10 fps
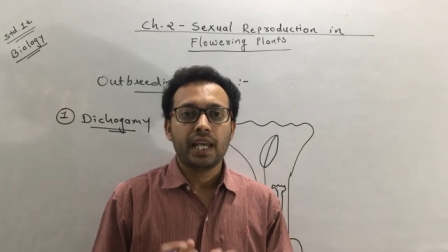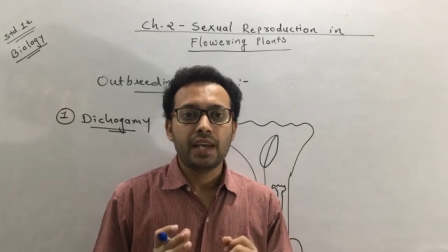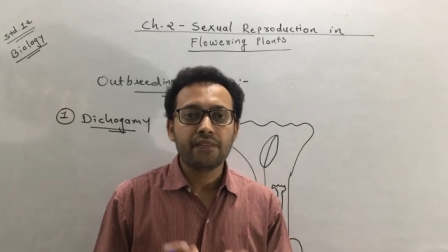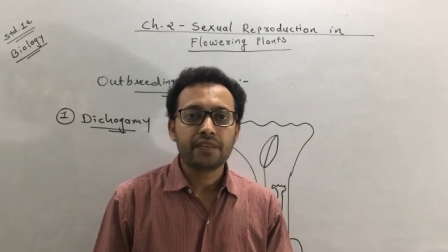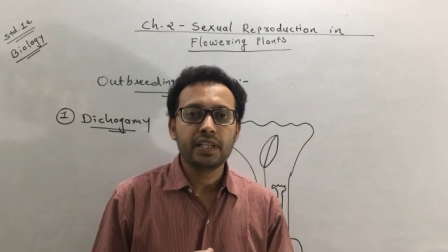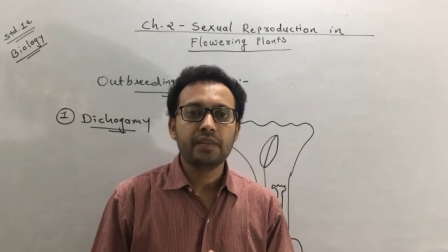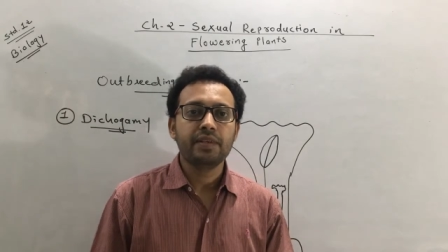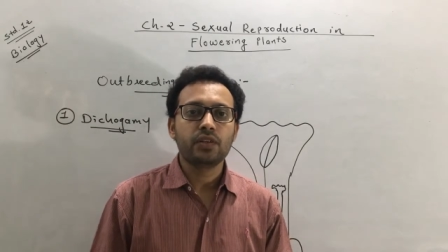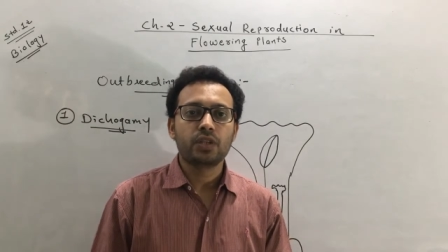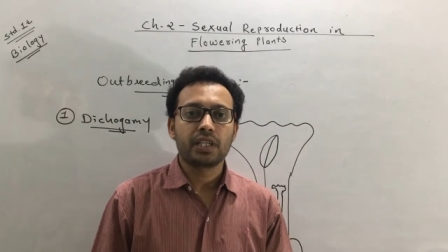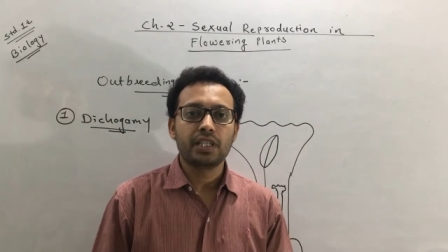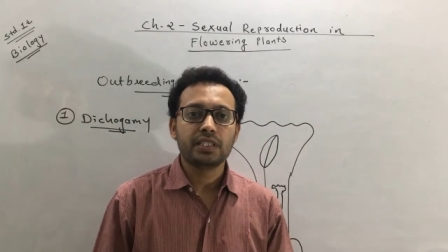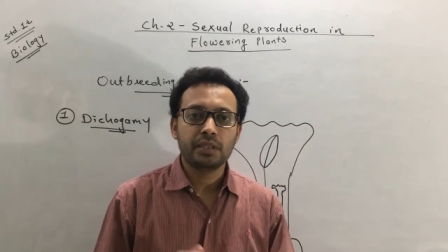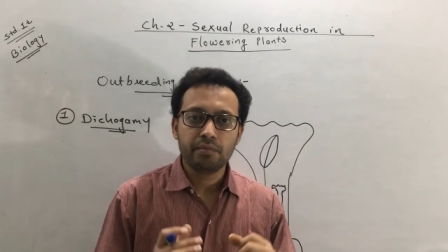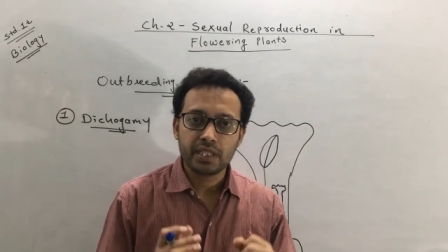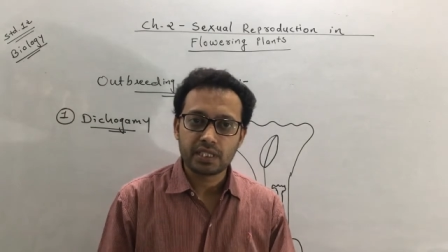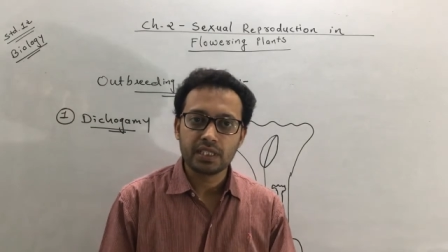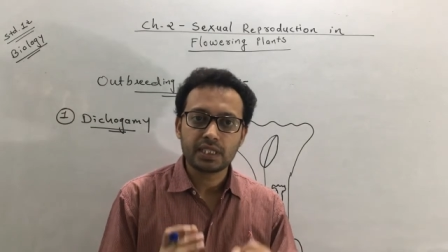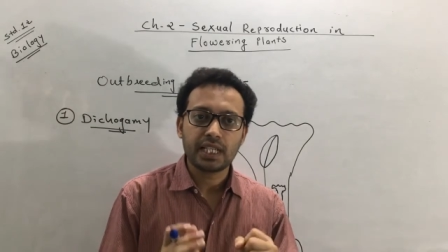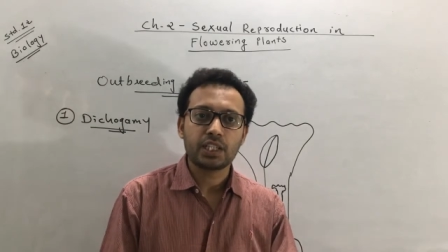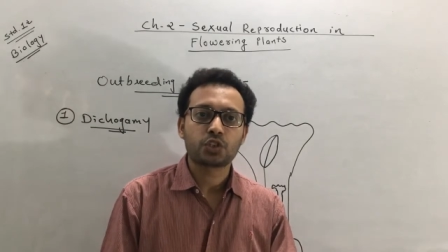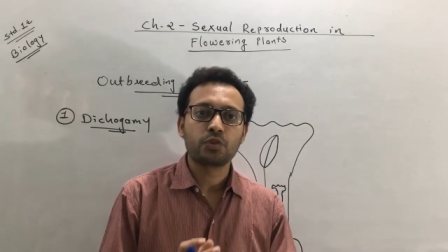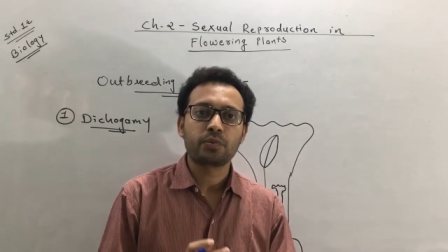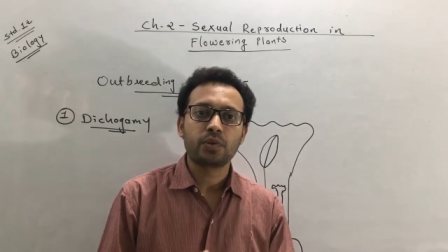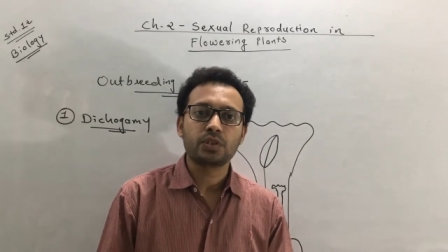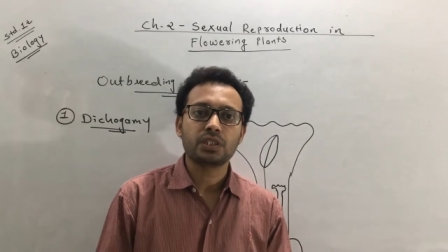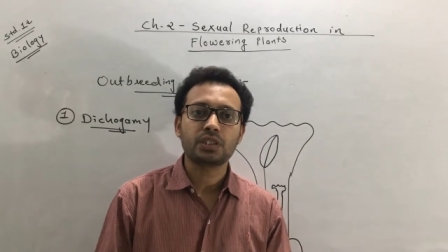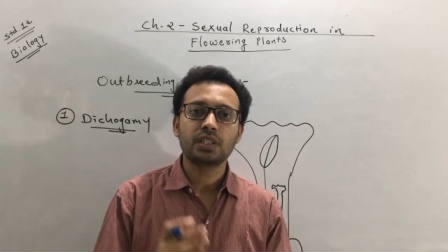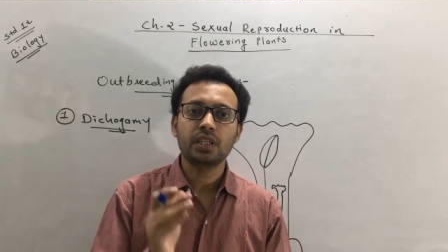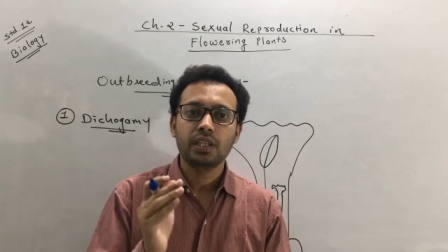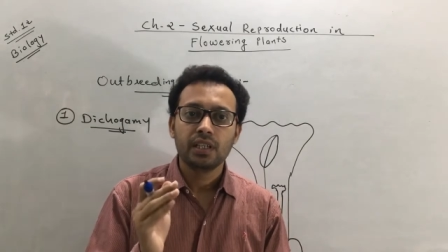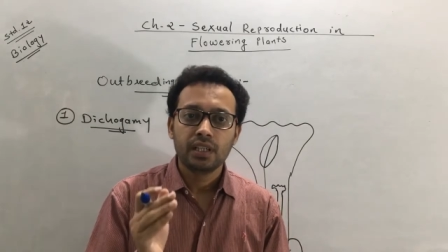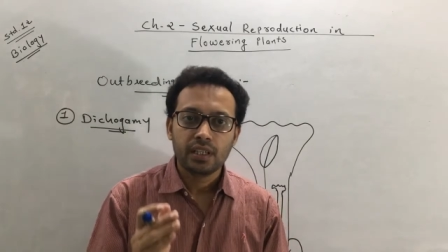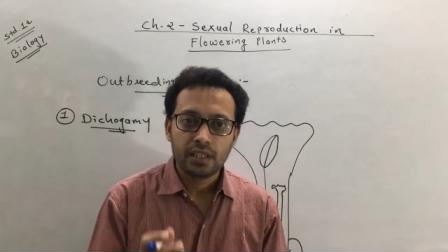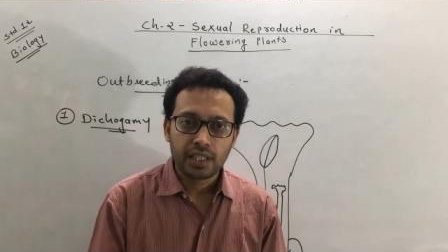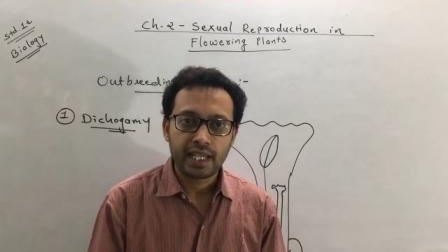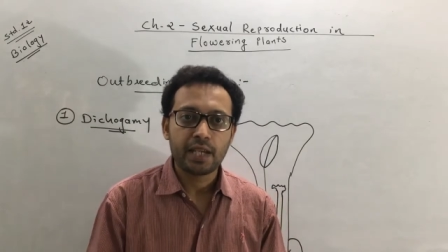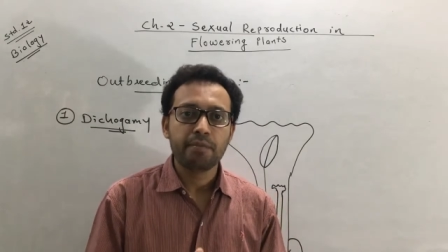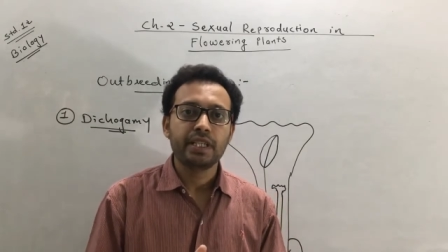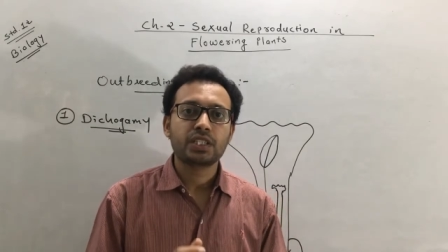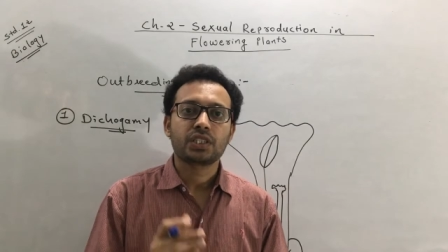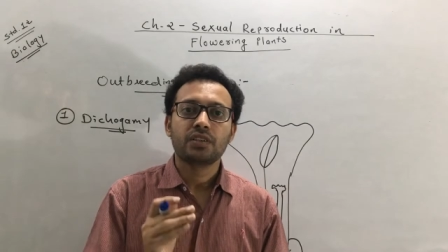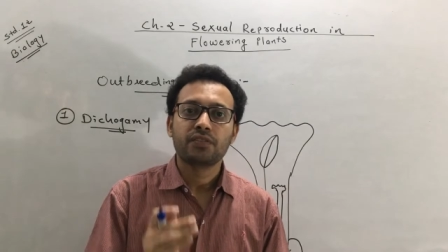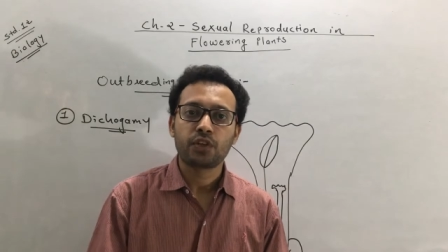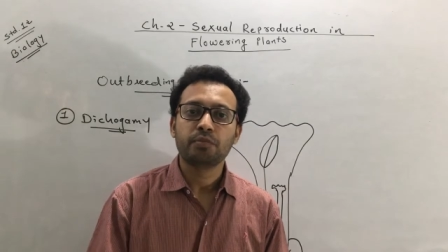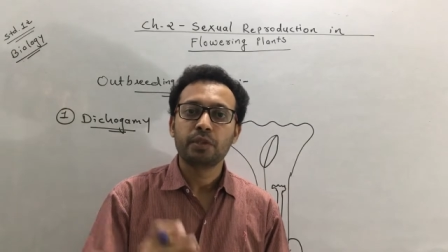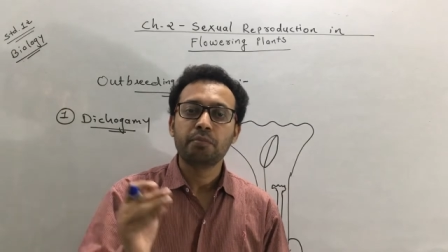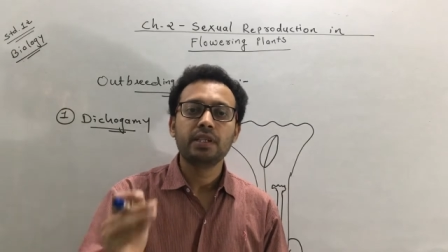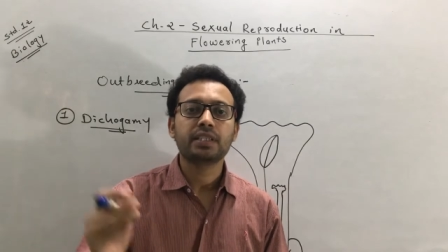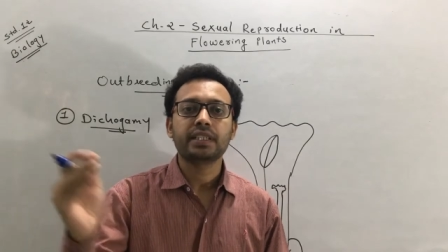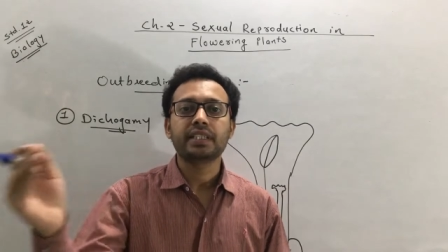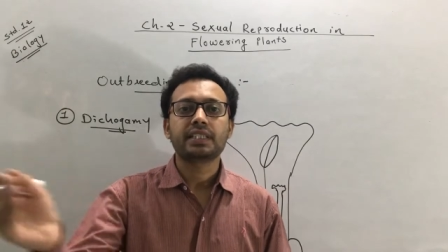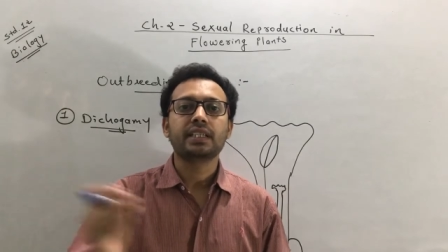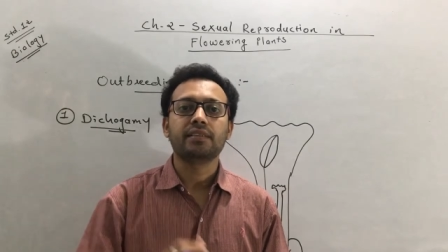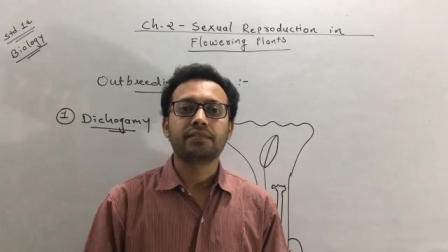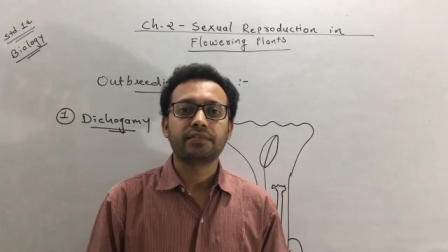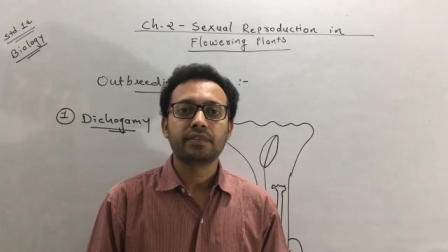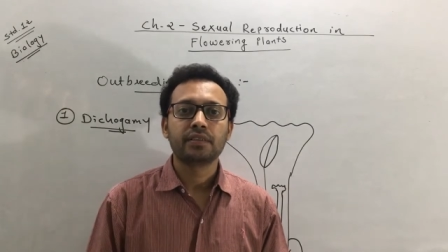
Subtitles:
every living organism doesn't start to produce the gametes from the birth itself,